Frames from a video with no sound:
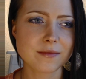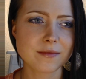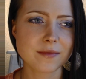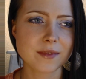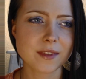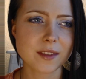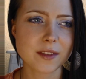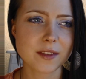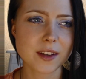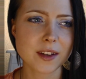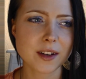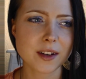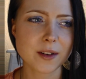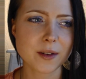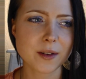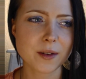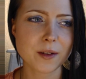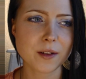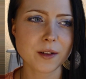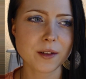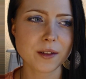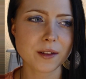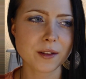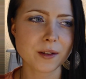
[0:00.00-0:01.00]
they're
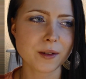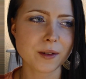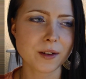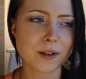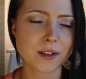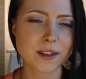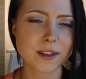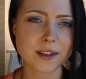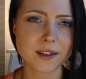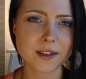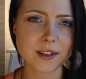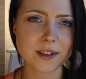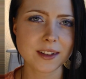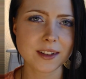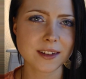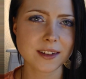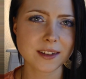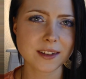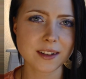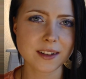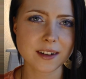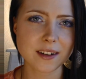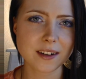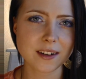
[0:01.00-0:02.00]
all thoughts are
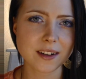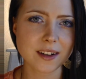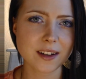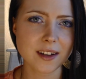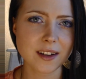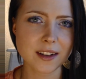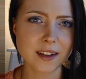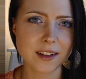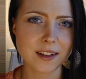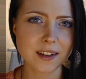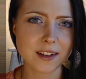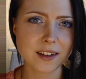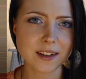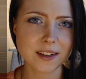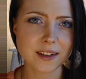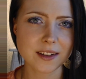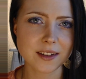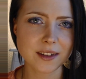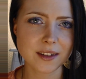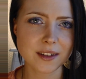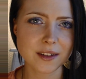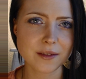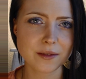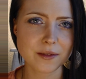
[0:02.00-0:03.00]
discarded.
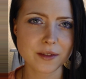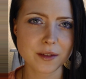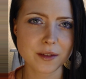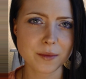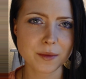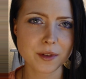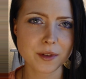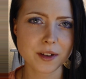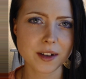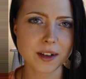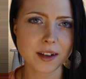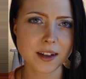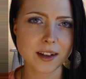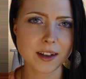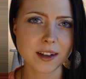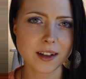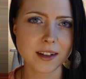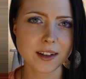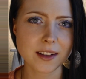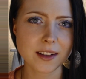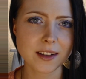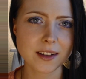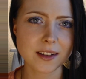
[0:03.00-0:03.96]
from your head.